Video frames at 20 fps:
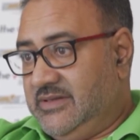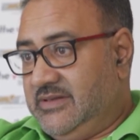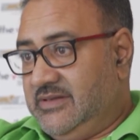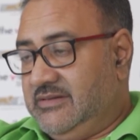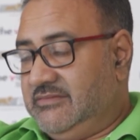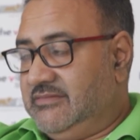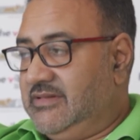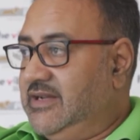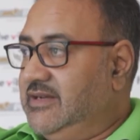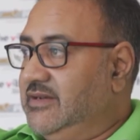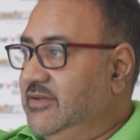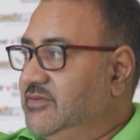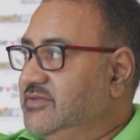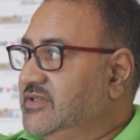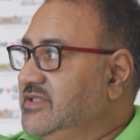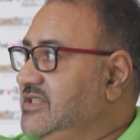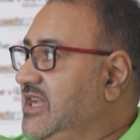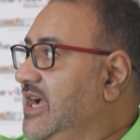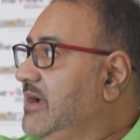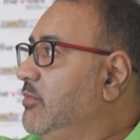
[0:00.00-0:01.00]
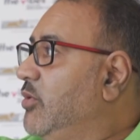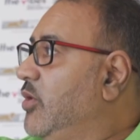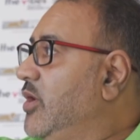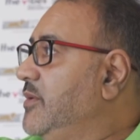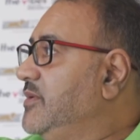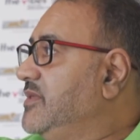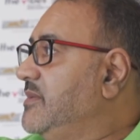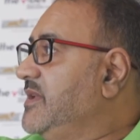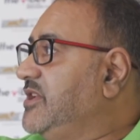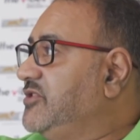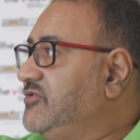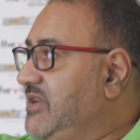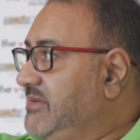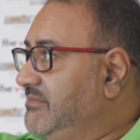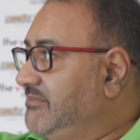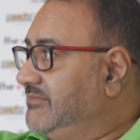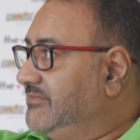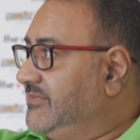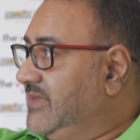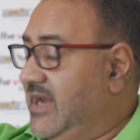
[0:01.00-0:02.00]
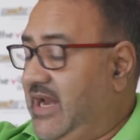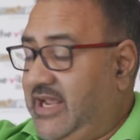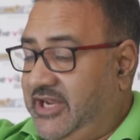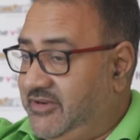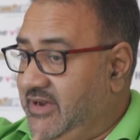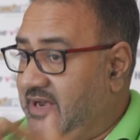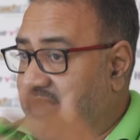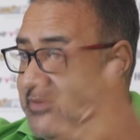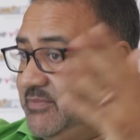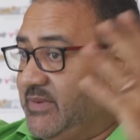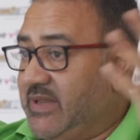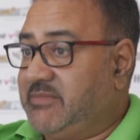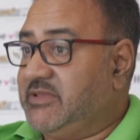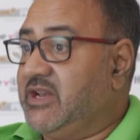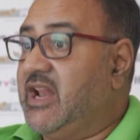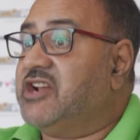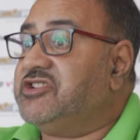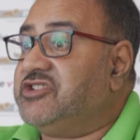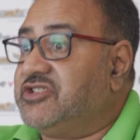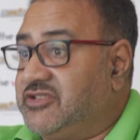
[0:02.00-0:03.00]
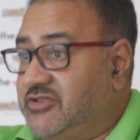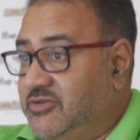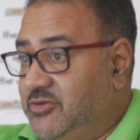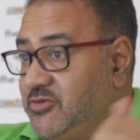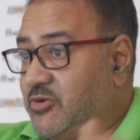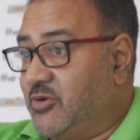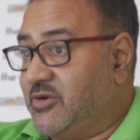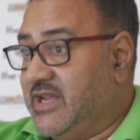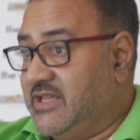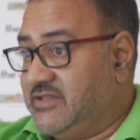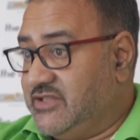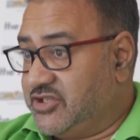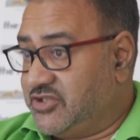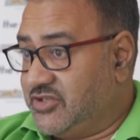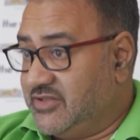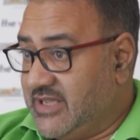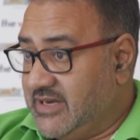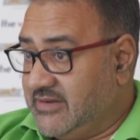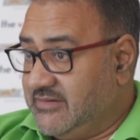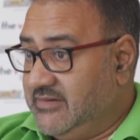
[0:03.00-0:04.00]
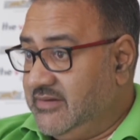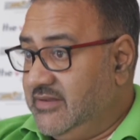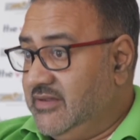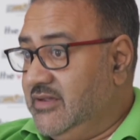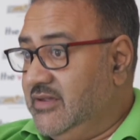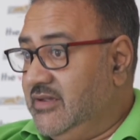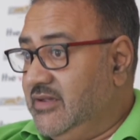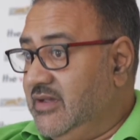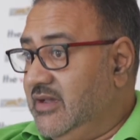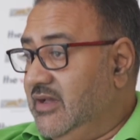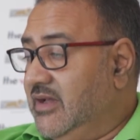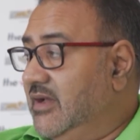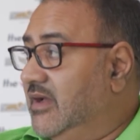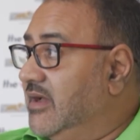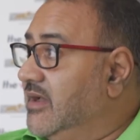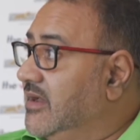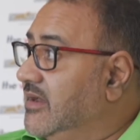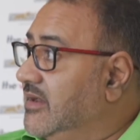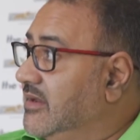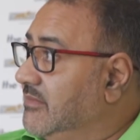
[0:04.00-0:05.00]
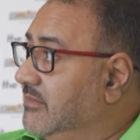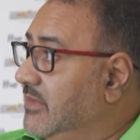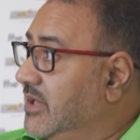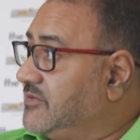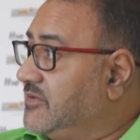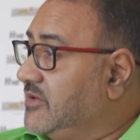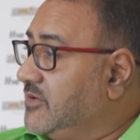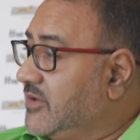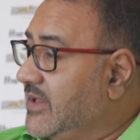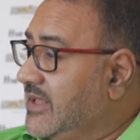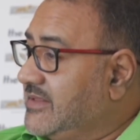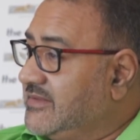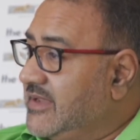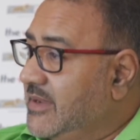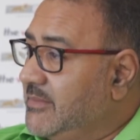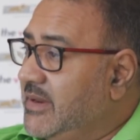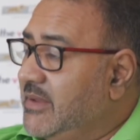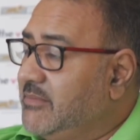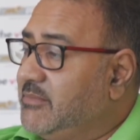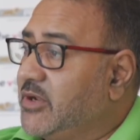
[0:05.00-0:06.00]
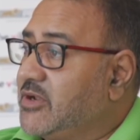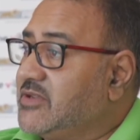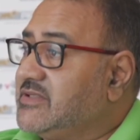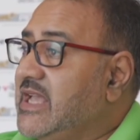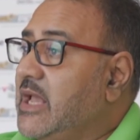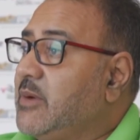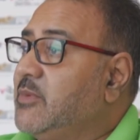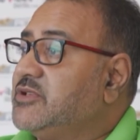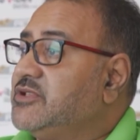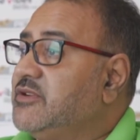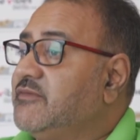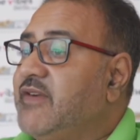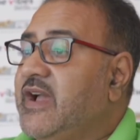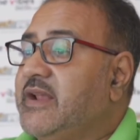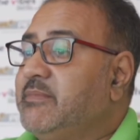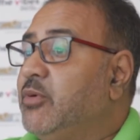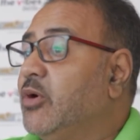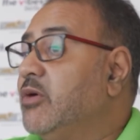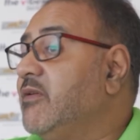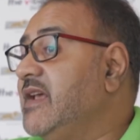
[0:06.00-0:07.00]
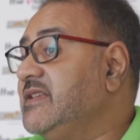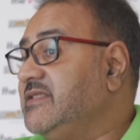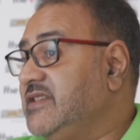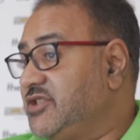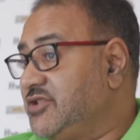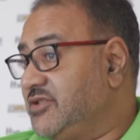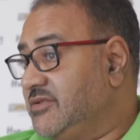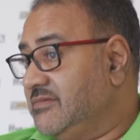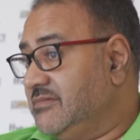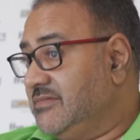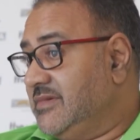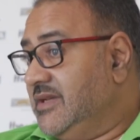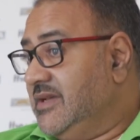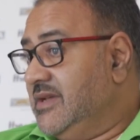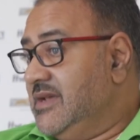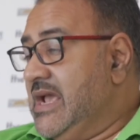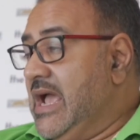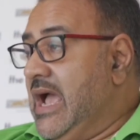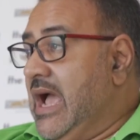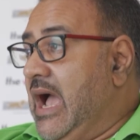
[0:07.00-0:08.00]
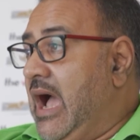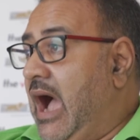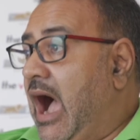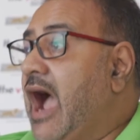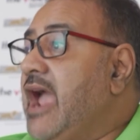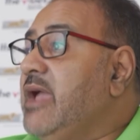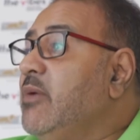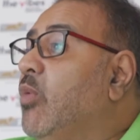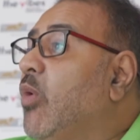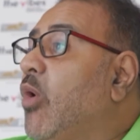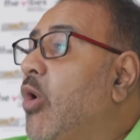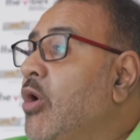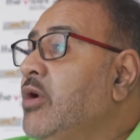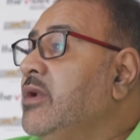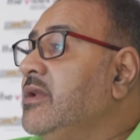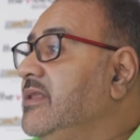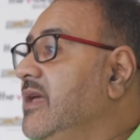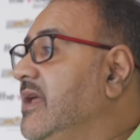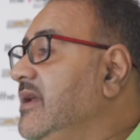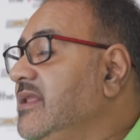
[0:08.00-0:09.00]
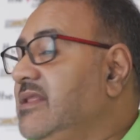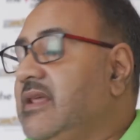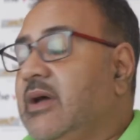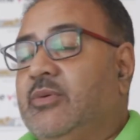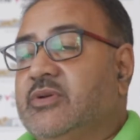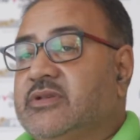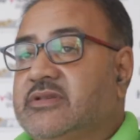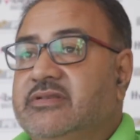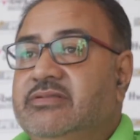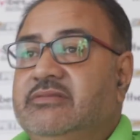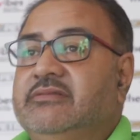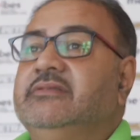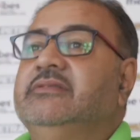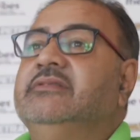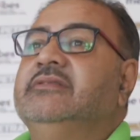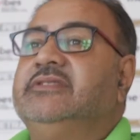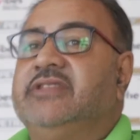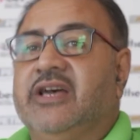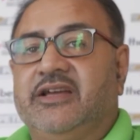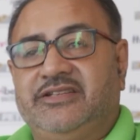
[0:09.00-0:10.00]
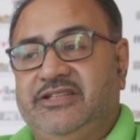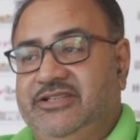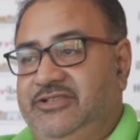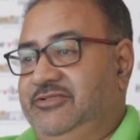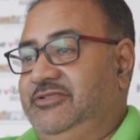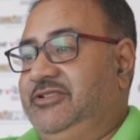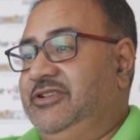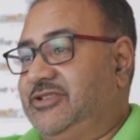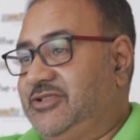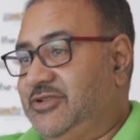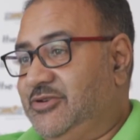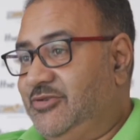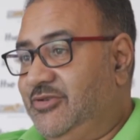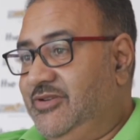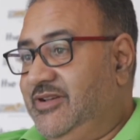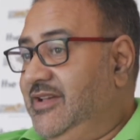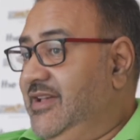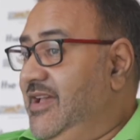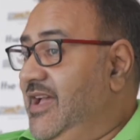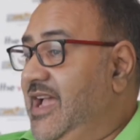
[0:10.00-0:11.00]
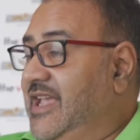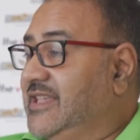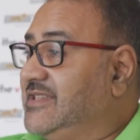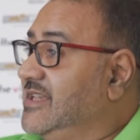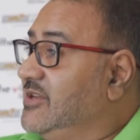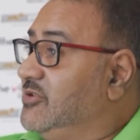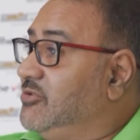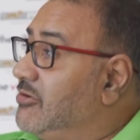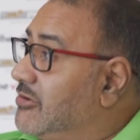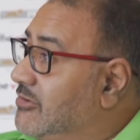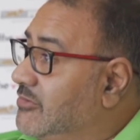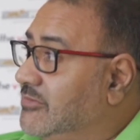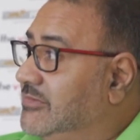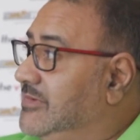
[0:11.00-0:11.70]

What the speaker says: Right? I was a young boy with a big dream, and it became the largest youth organization then, multi-youth at the time, and because that was to fight polarization. I warned then, and that was 32 years ago, I said, look,